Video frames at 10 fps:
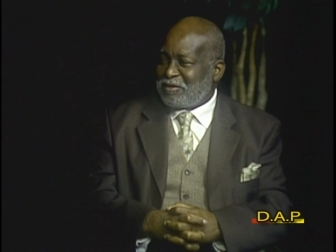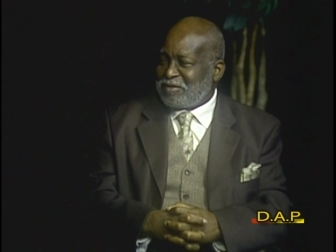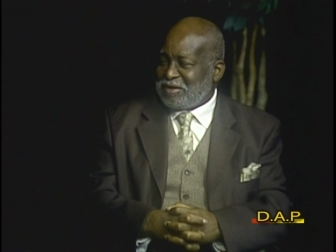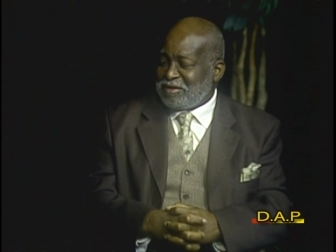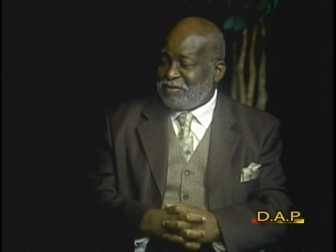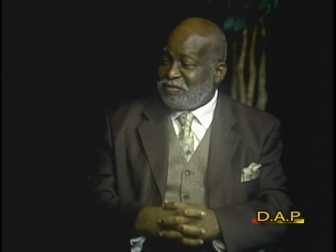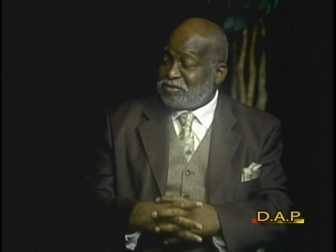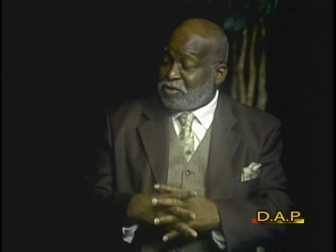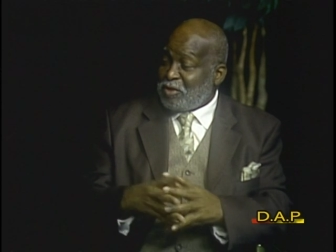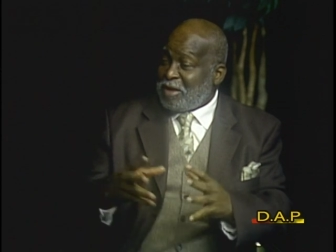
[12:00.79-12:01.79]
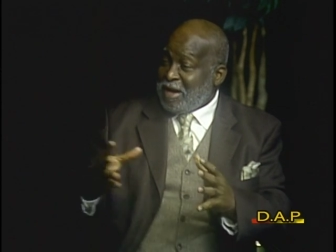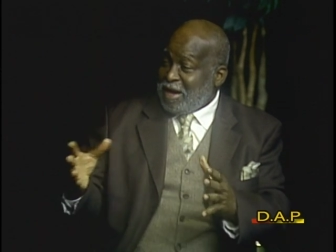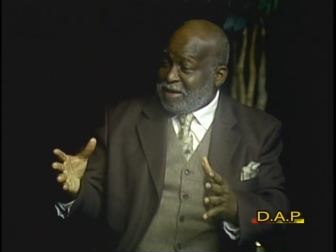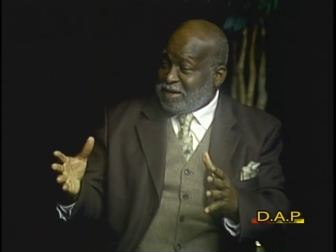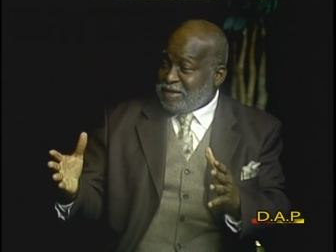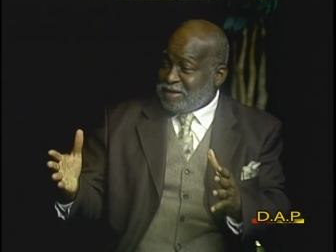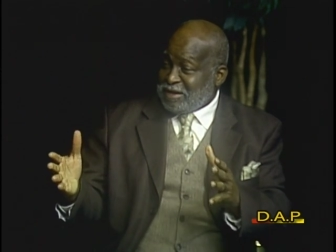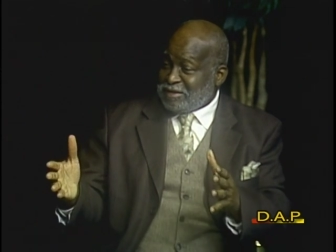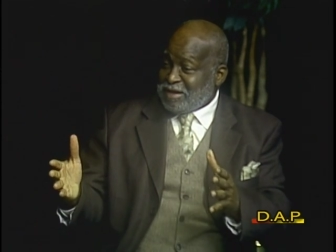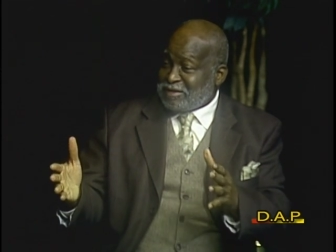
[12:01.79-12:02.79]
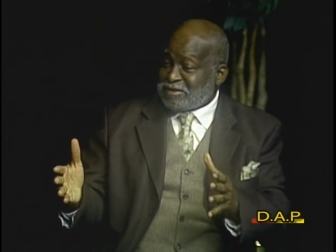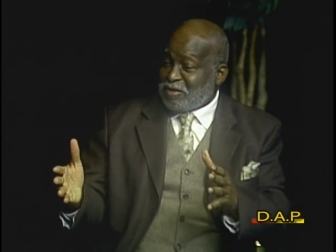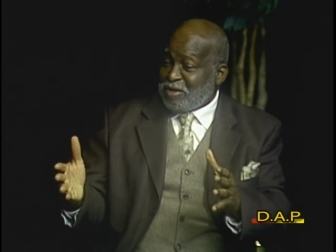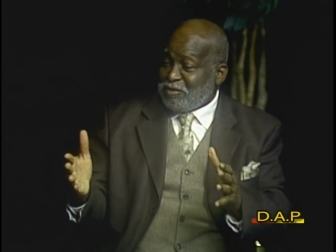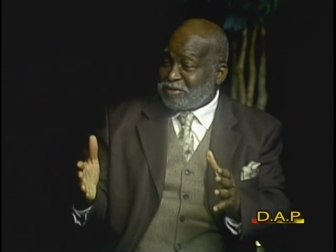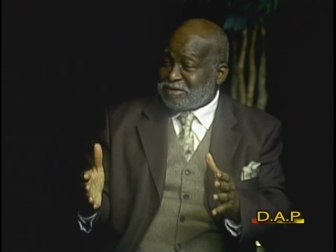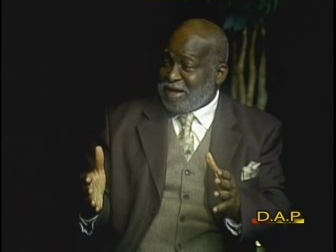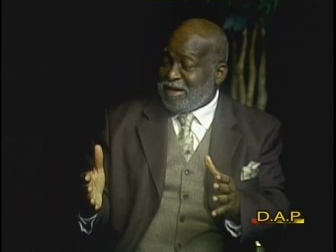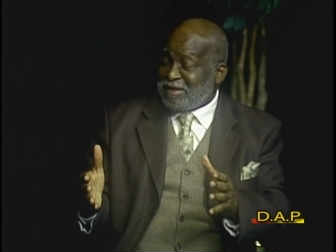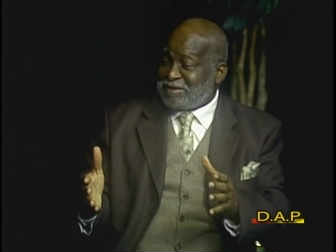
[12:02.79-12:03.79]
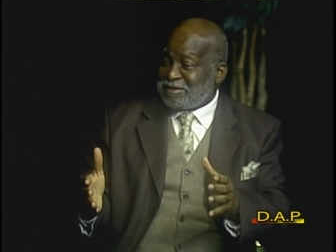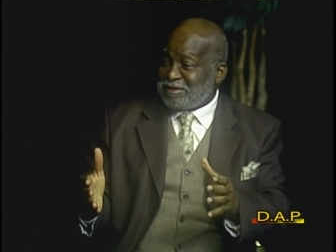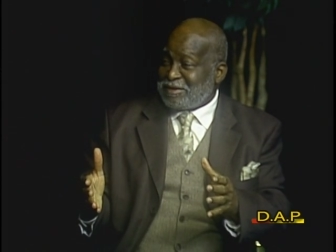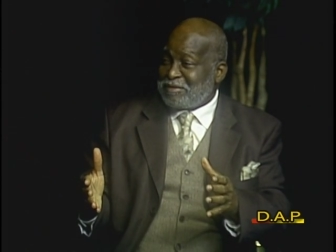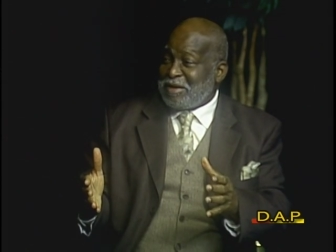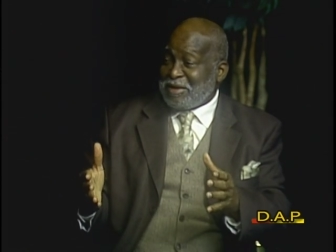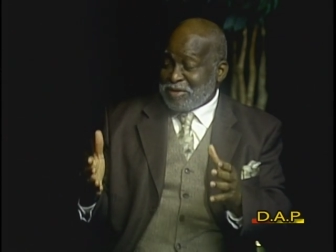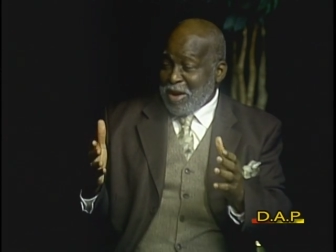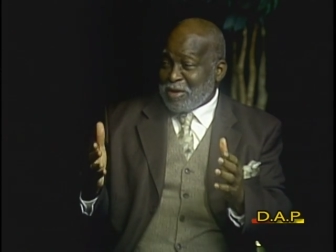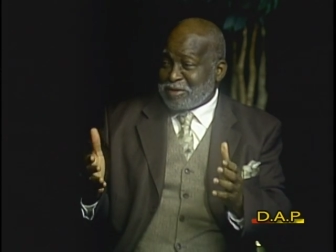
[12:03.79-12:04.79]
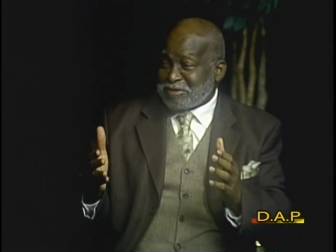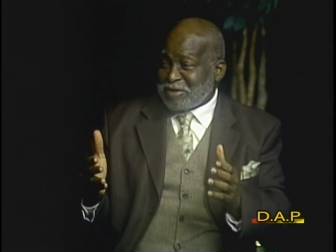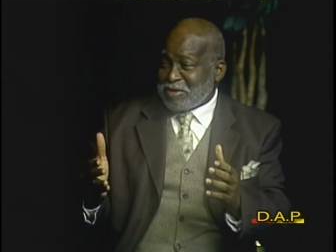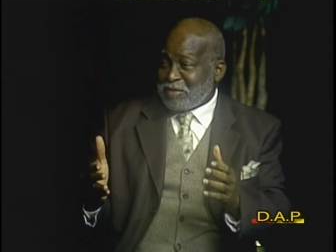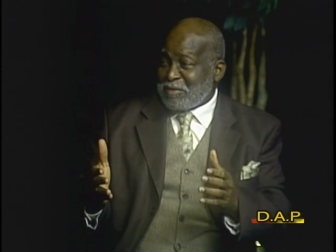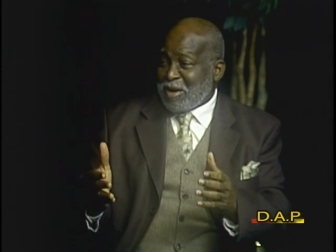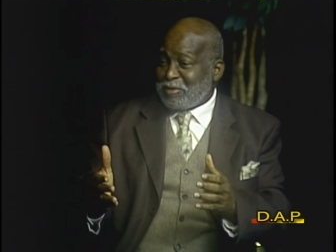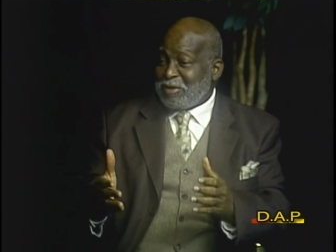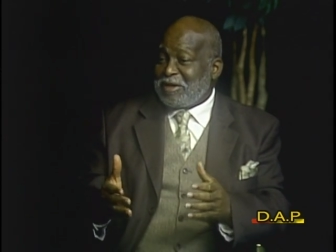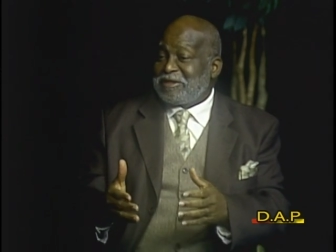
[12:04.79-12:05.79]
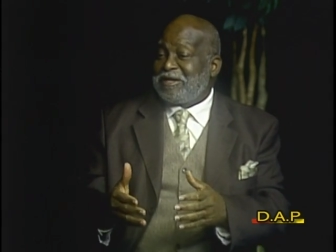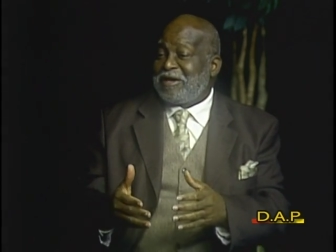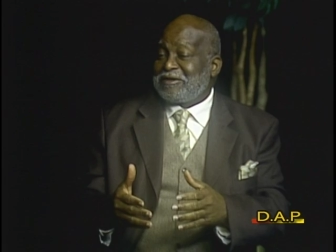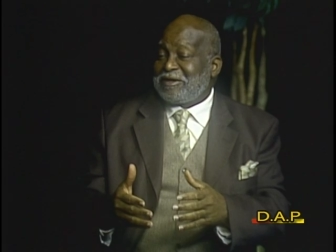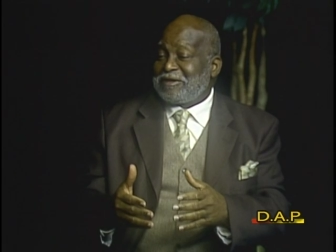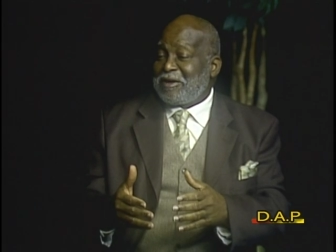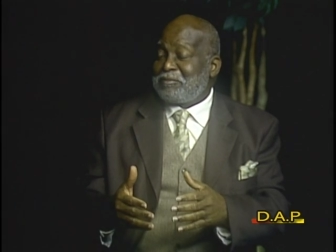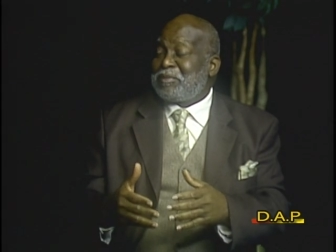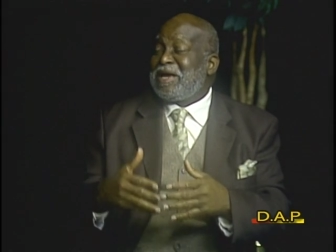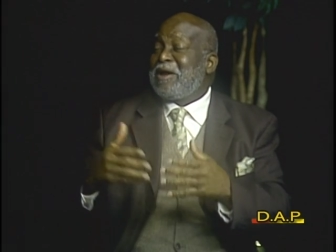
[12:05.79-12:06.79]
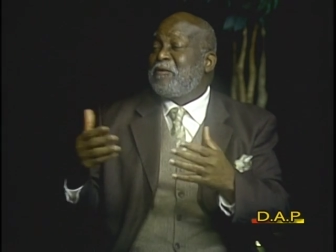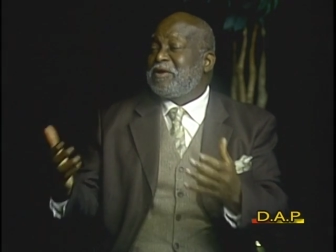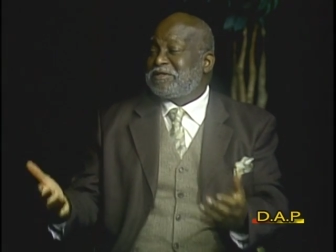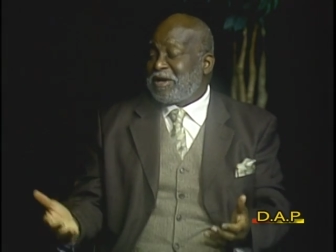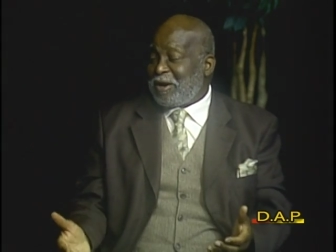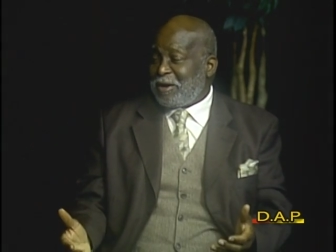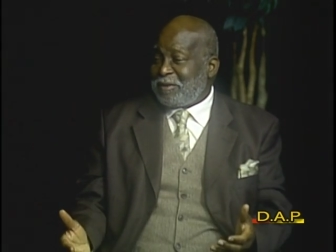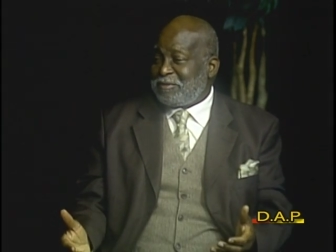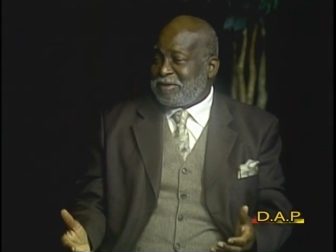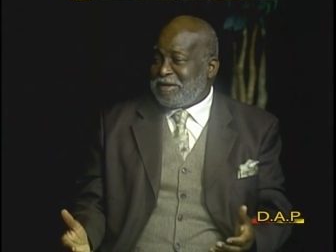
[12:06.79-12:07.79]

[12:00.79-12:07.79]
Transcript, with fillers: of the individual. And, and, and, so he was saying to them, y'all concerned about the, the, the appearance of